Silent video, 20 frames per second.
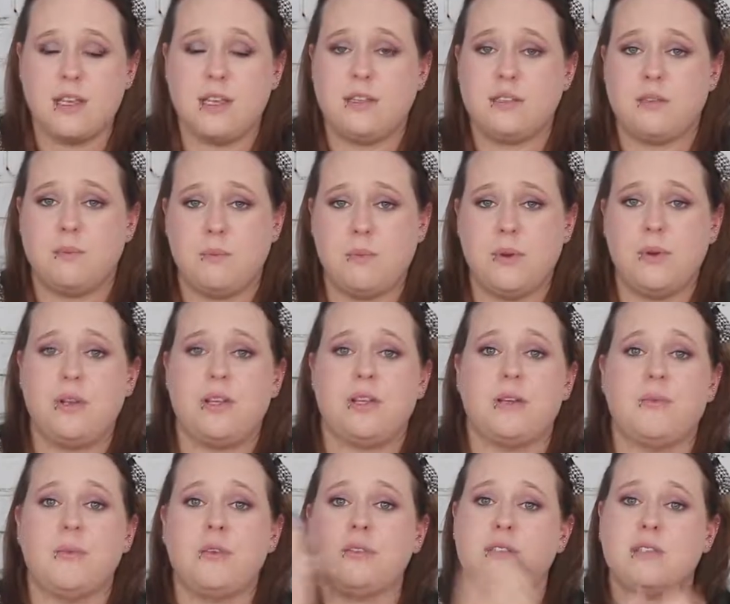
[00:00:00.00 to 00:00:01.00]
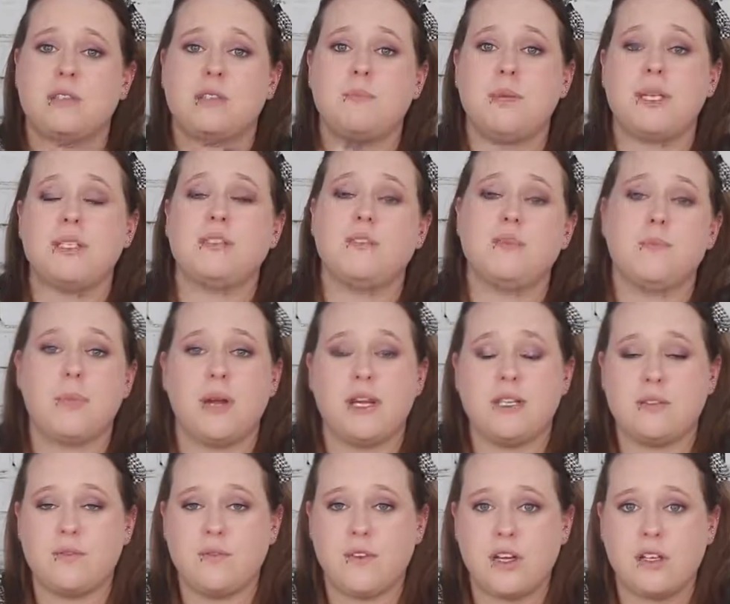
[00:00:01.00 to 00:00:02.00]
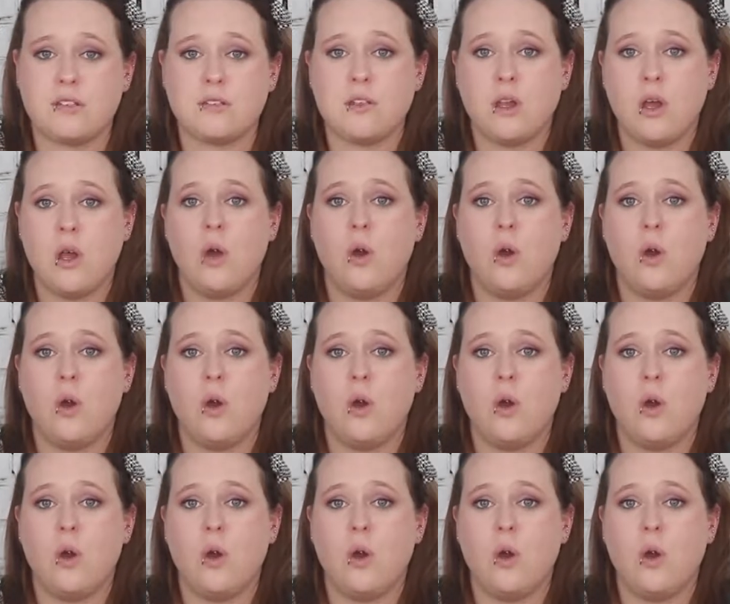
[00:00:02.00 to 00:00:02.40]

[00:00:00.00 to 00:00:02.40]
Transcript: is putting the most expensive price first,